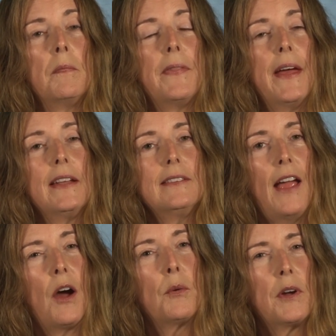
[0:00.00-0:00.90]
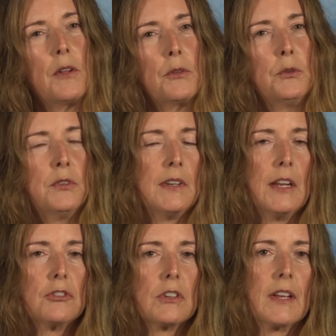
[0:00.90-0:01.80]
That is how a
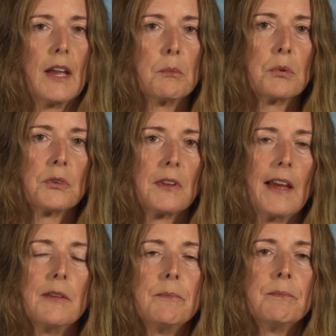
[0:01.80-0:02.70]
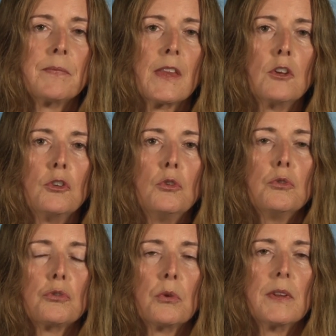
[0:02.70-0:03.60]
hallucination can present.
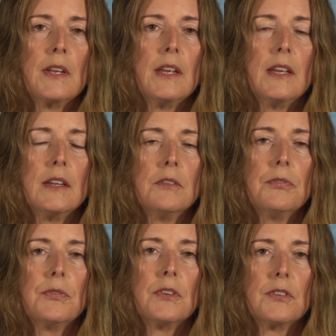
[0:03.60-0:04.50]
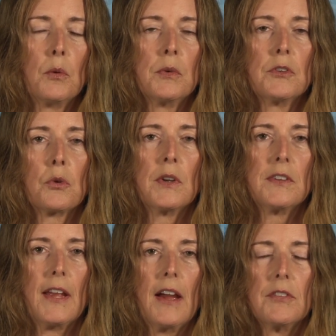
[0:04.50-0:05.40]
Usually, if someone is going
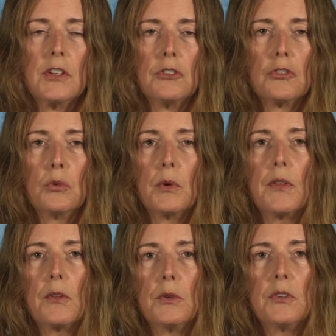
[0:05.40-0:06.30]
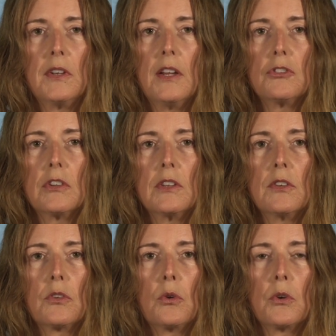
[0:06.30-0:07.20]
to have an issue with
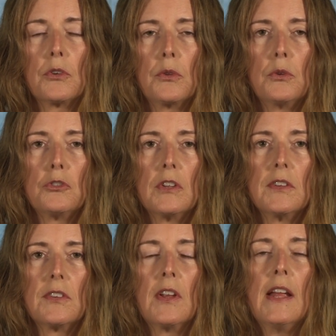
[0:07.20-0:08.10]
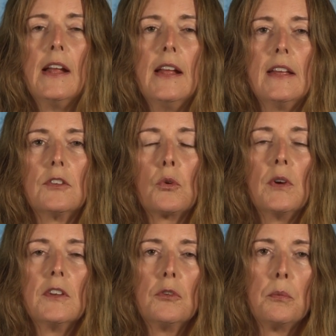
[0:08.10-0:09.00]
hallucinations or delusions, it's
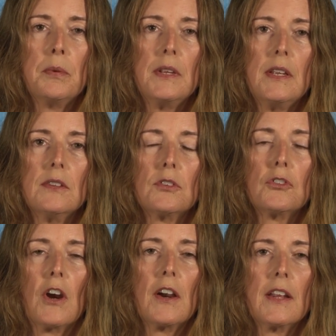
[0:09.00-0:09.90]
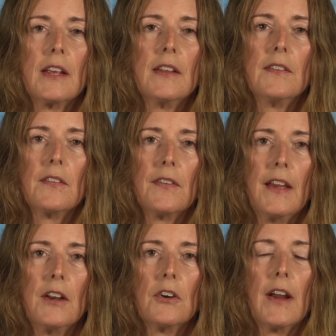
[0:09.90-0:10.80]
going to be starting in the
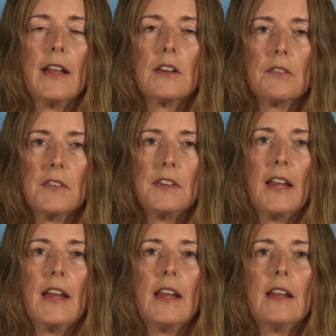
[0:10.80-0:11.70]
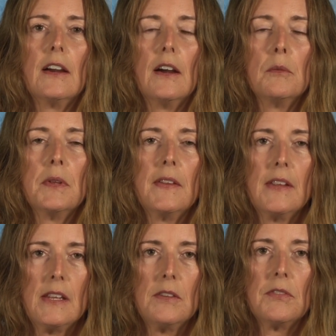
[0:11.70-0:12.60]
later end of the day, in
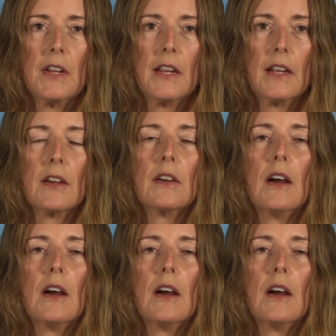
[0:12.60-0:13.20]
the evening.